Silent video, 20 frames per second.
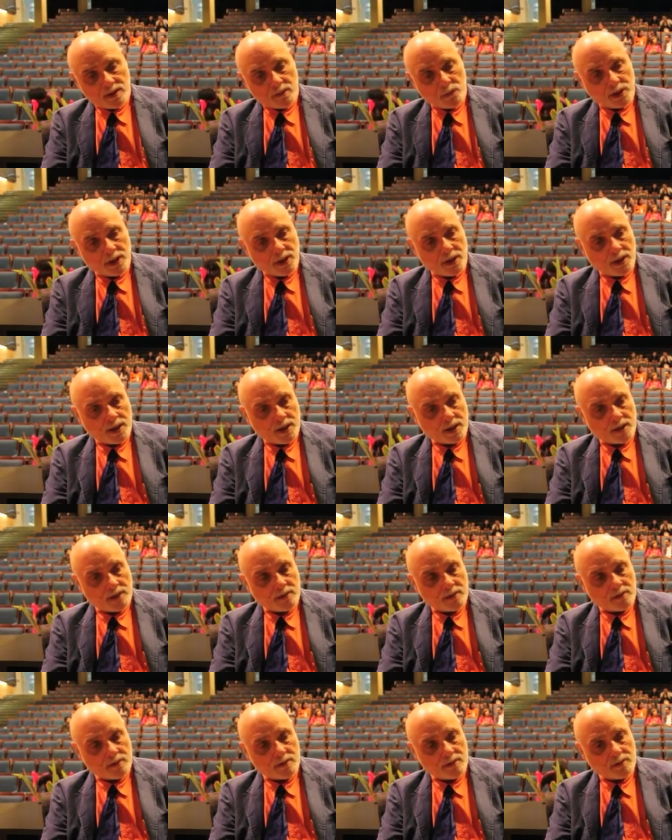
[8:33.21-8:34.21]
we
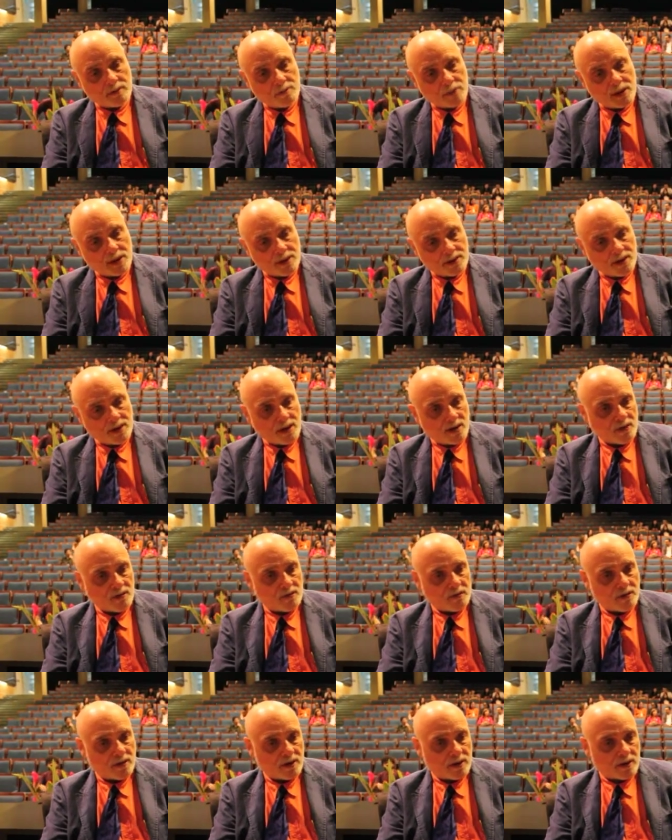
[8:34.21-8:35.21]
can, by
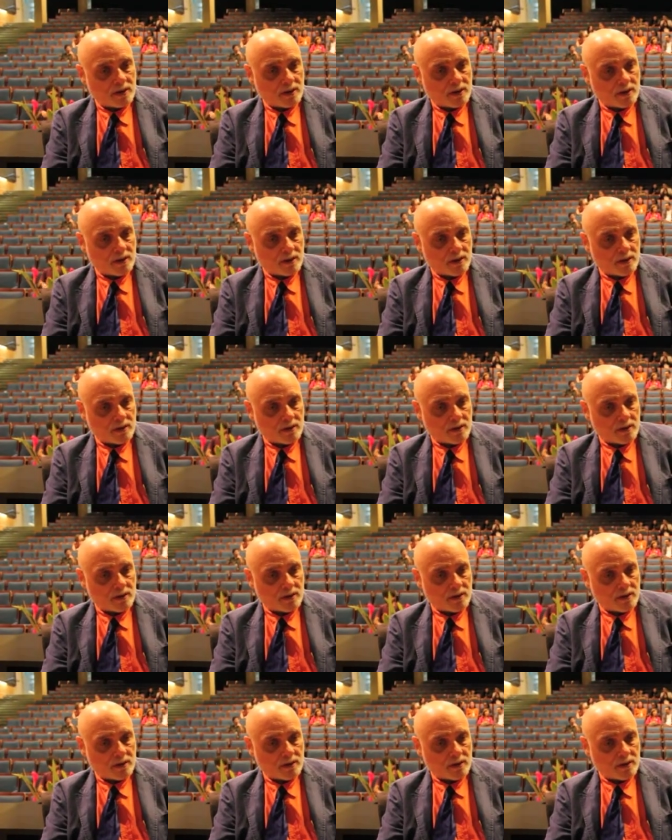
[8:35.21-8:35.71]
identifying